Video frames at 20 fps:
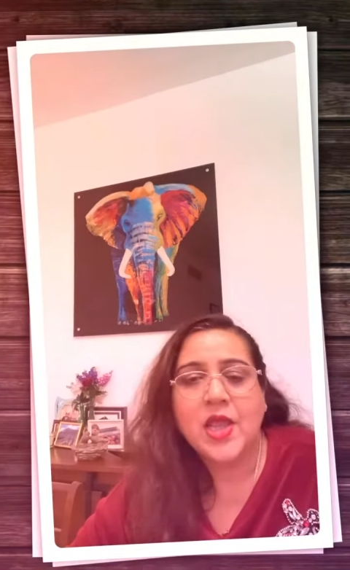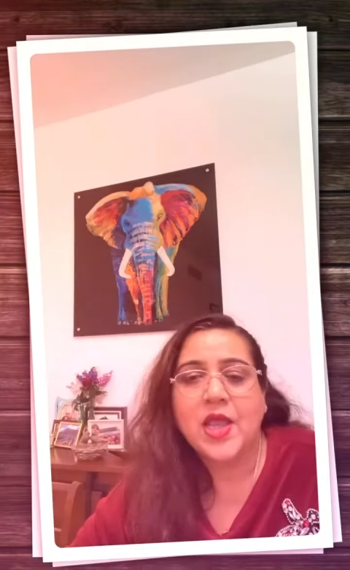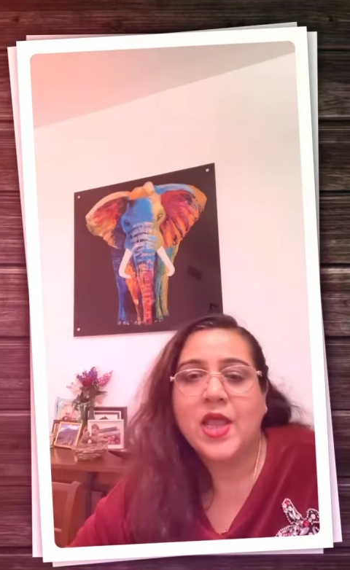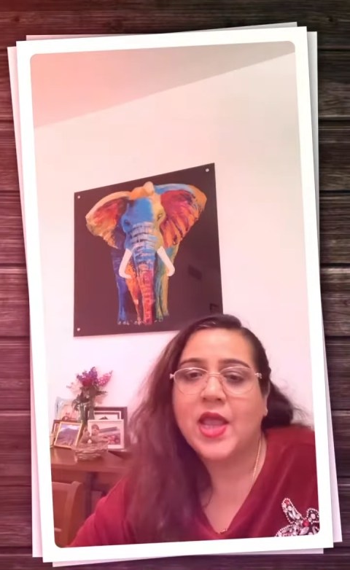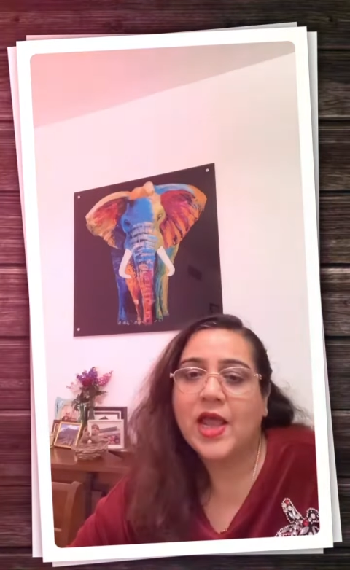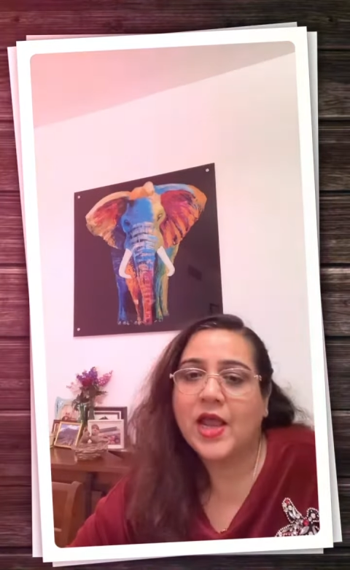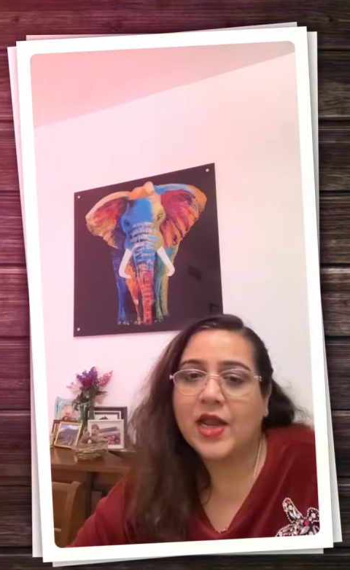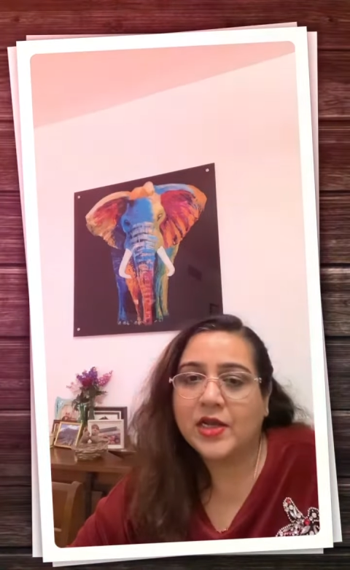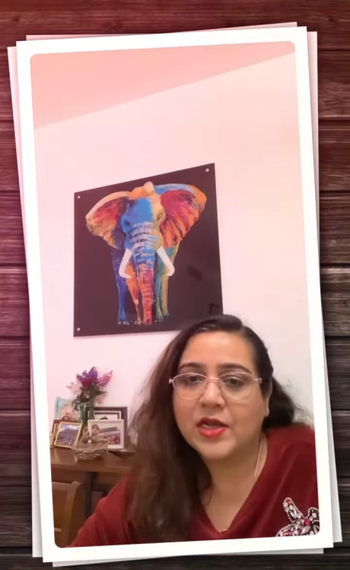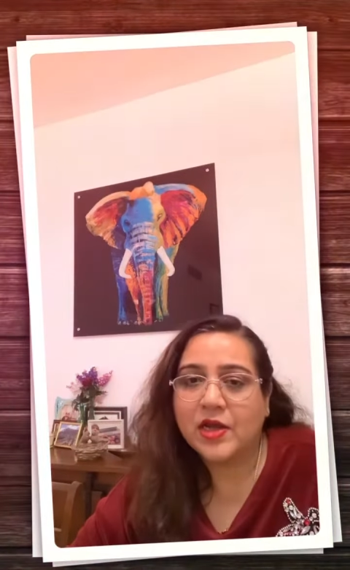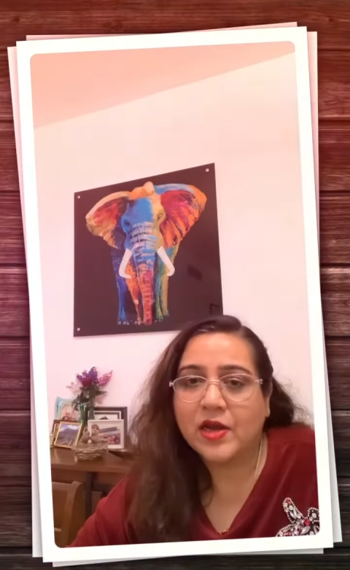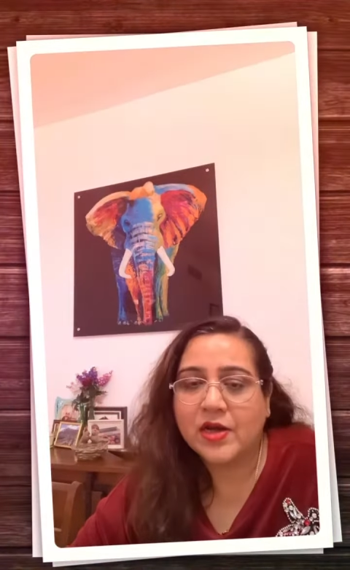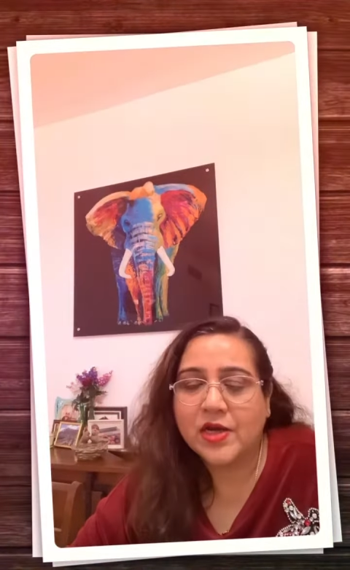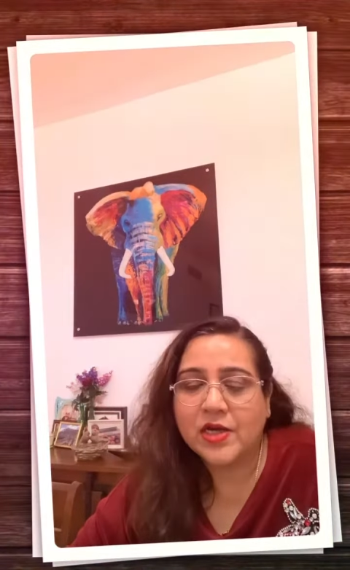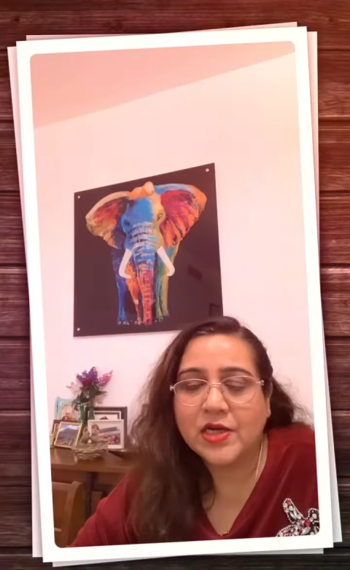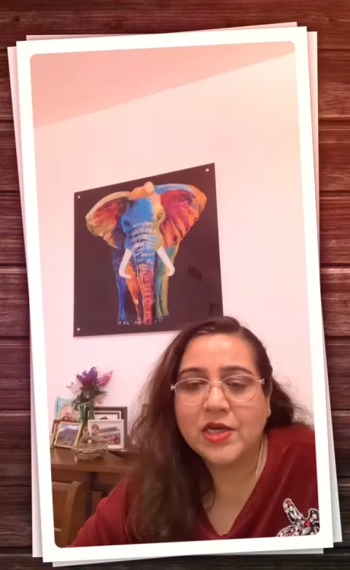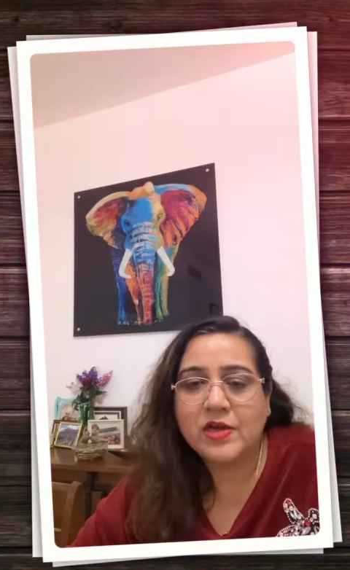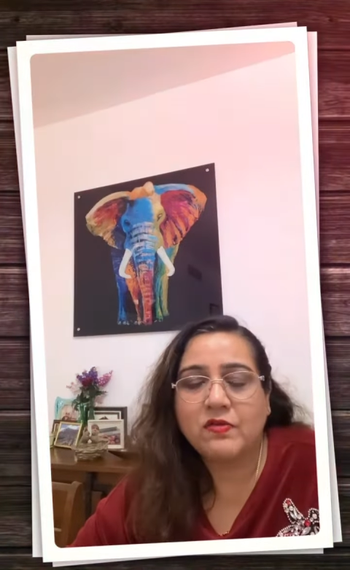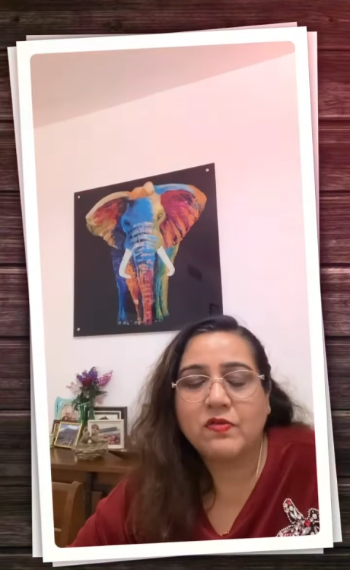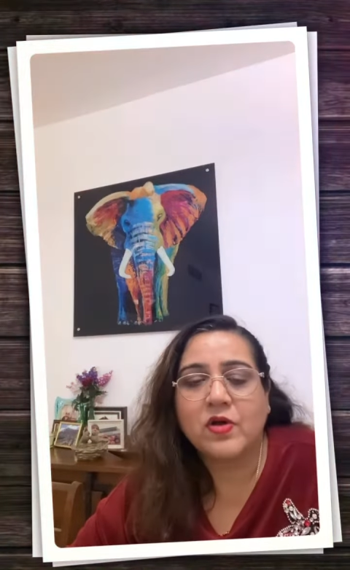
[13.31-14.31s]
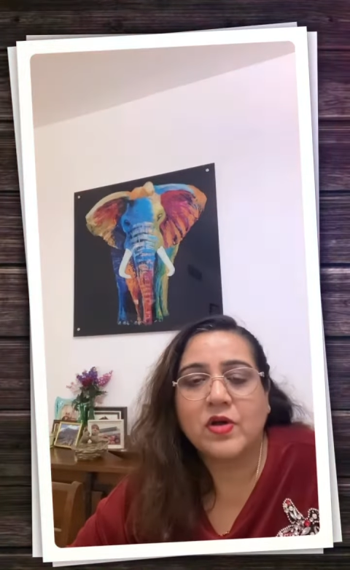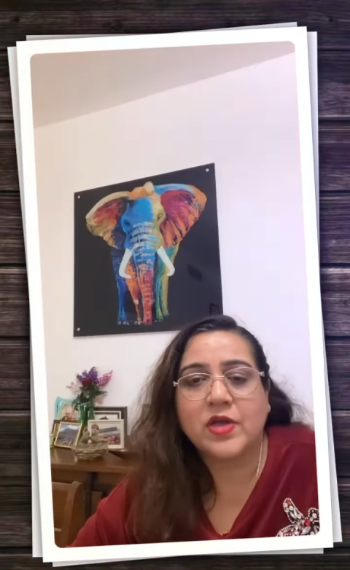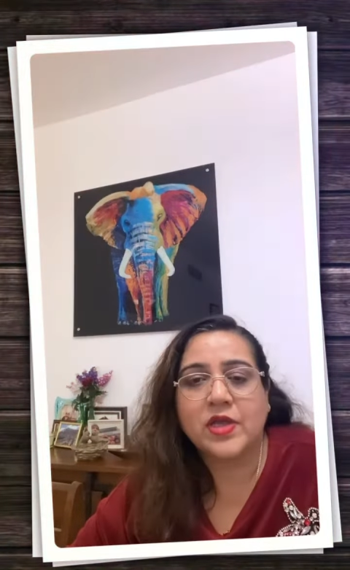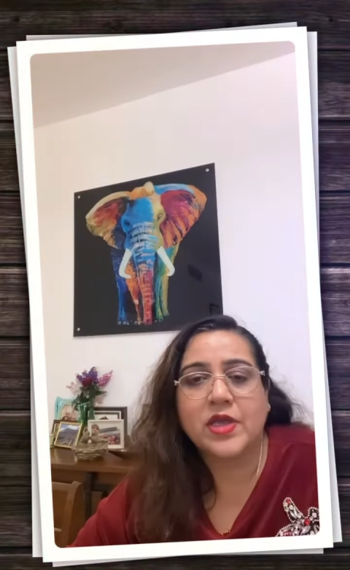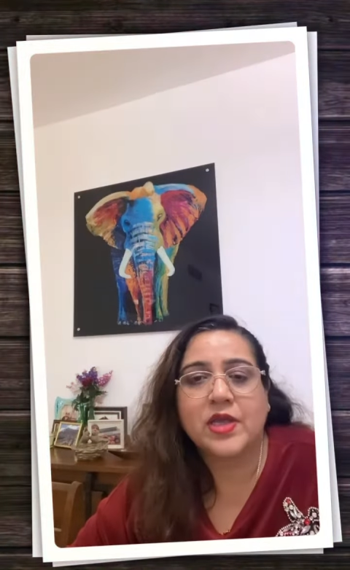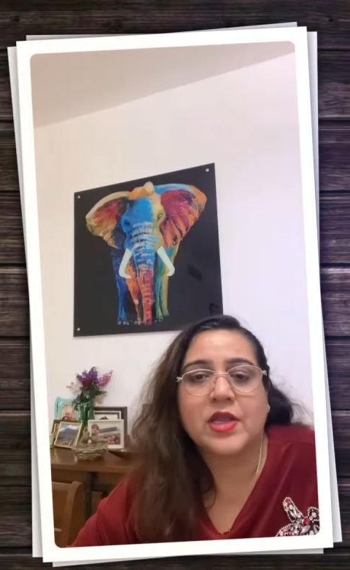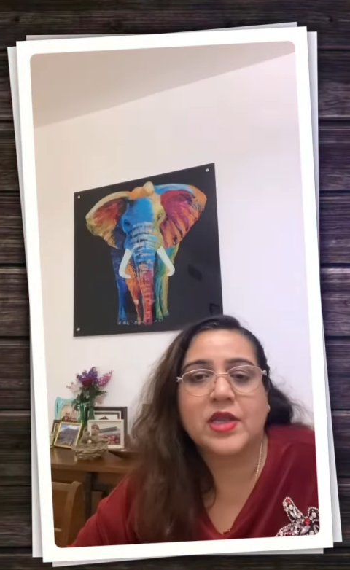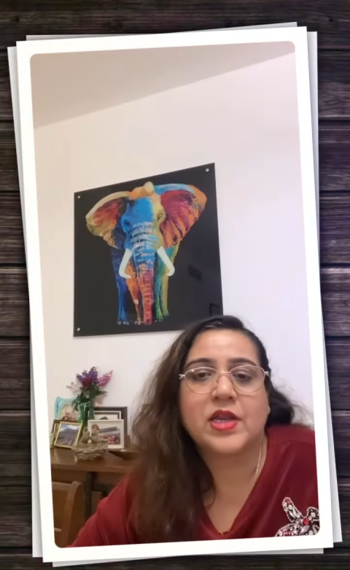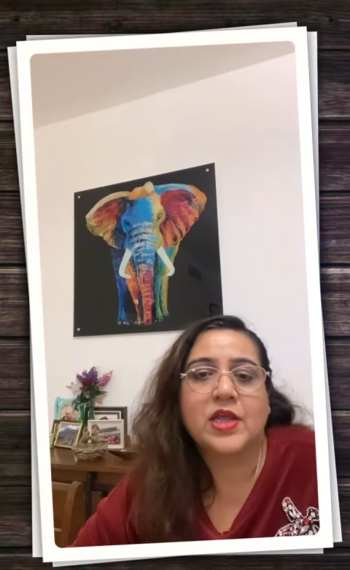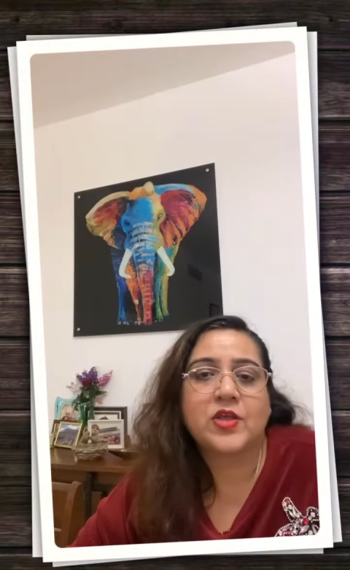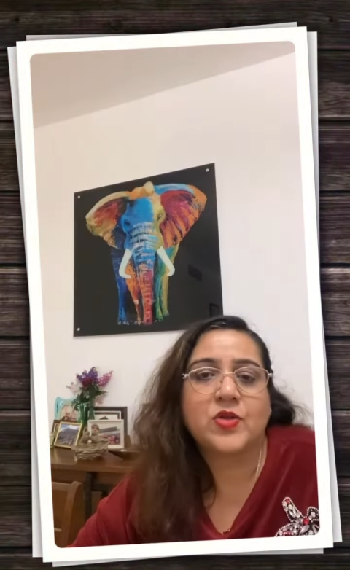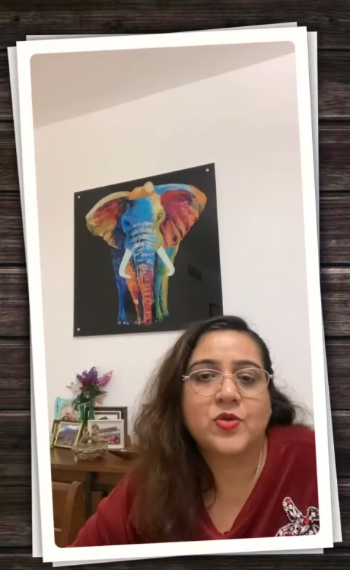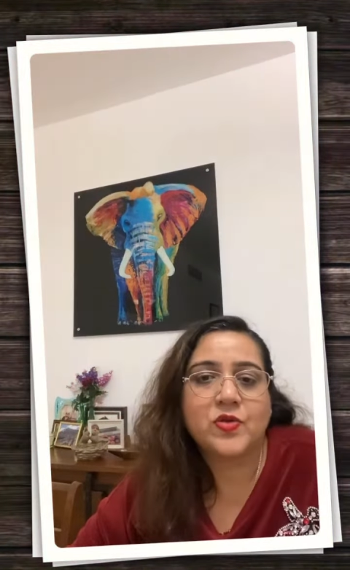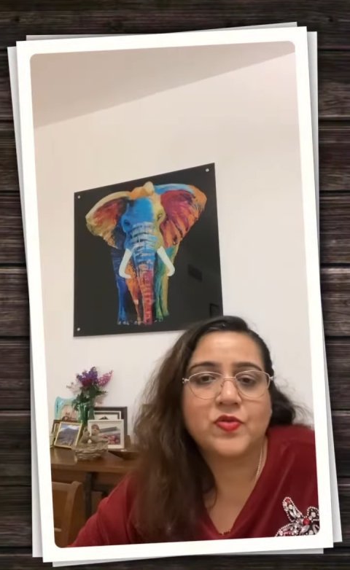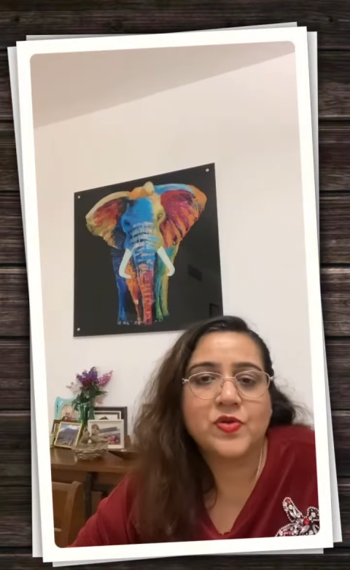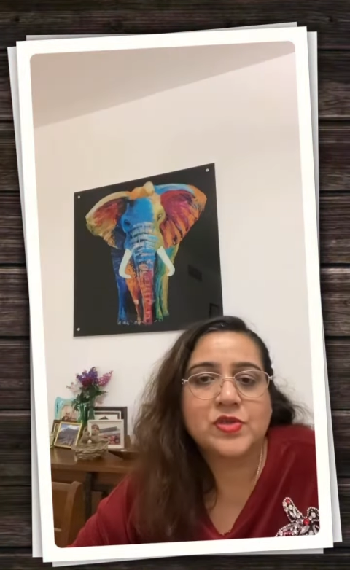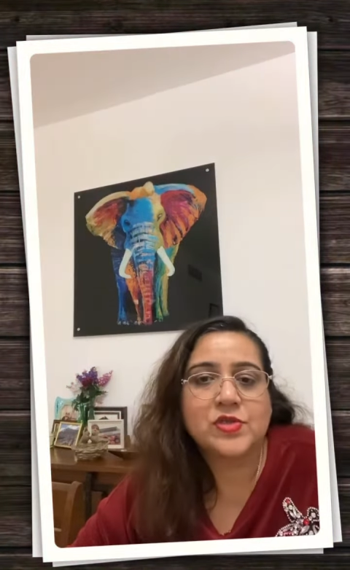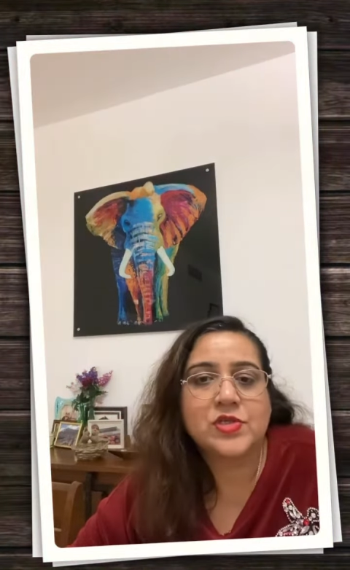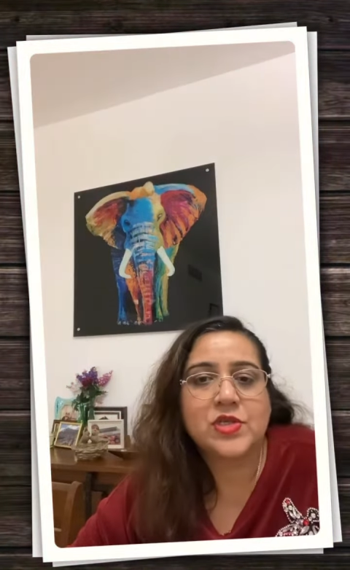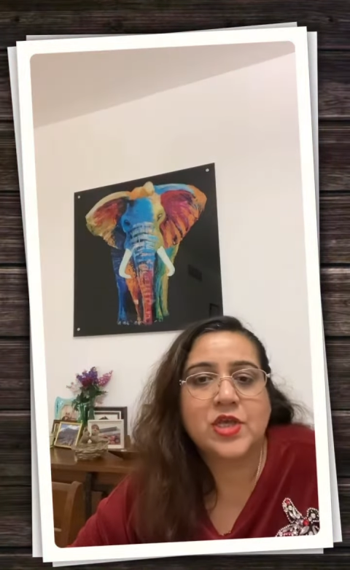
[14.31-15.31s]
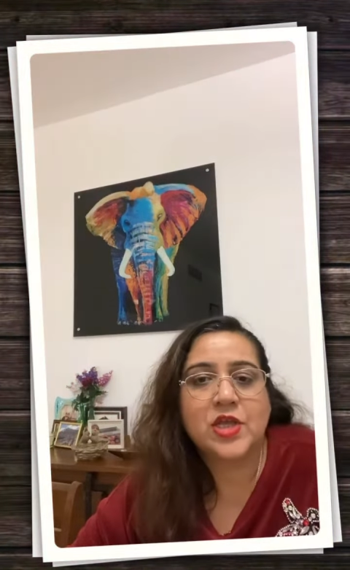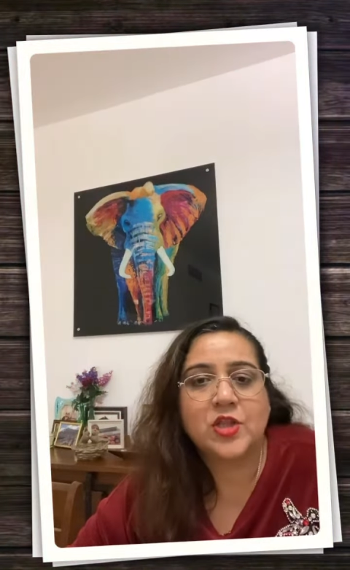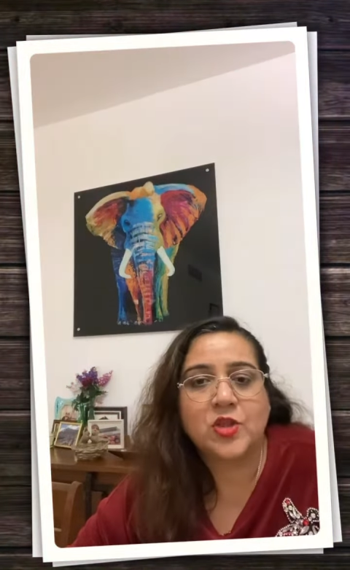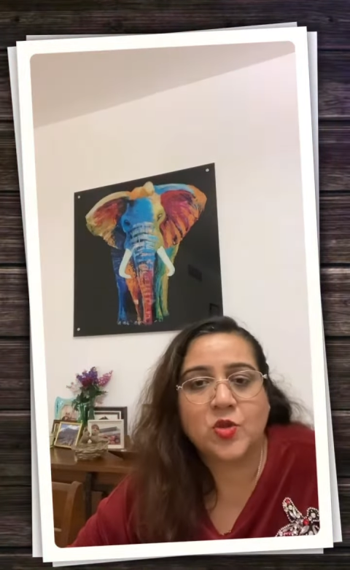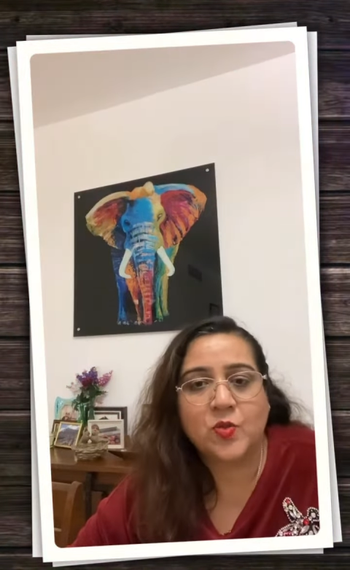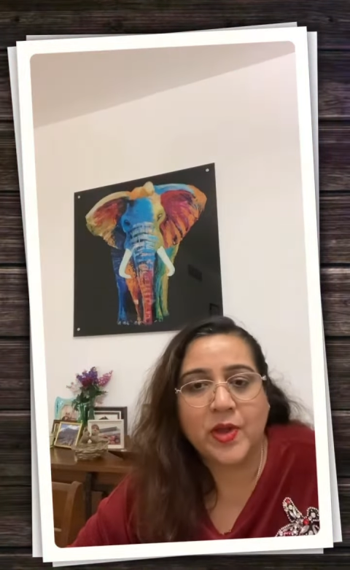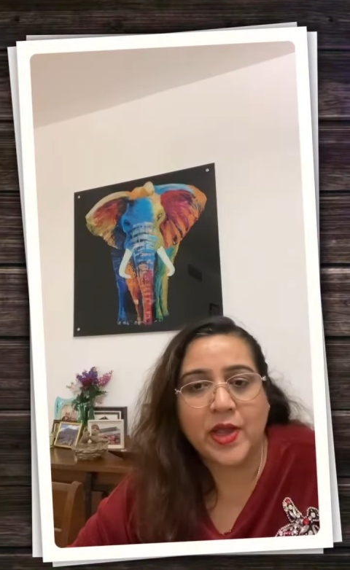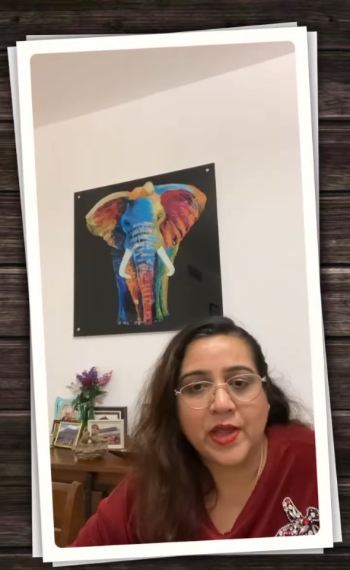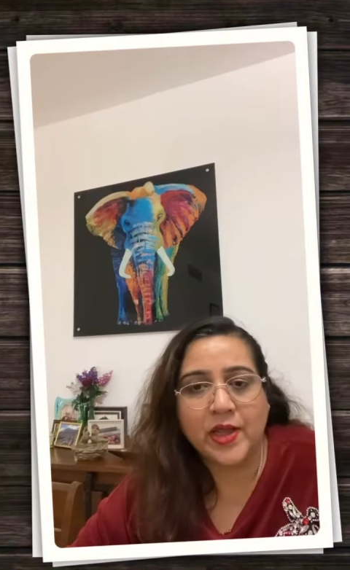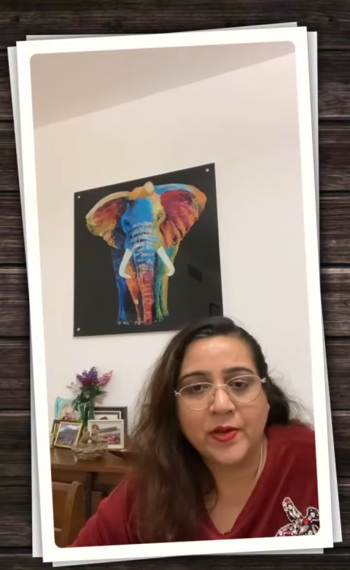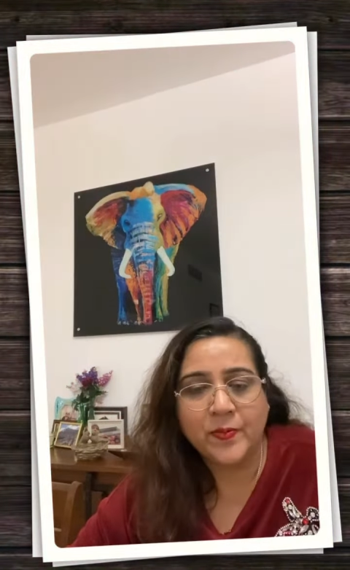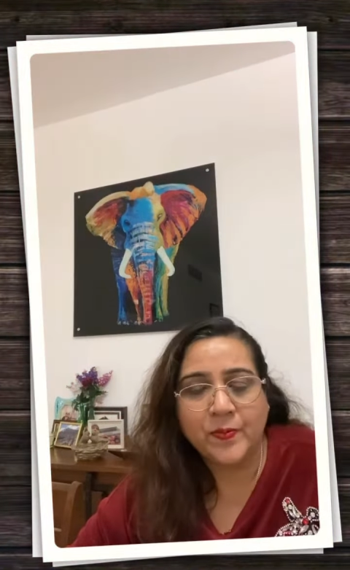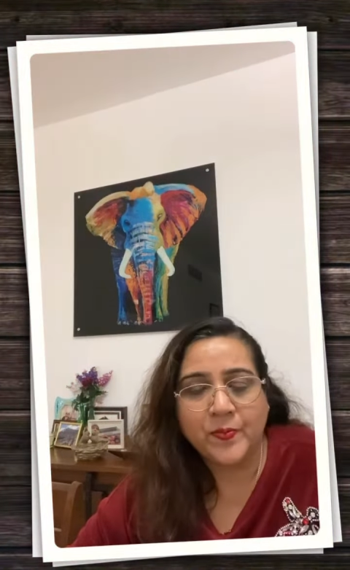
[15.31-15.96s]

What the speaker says: and currently working in a university in Dubai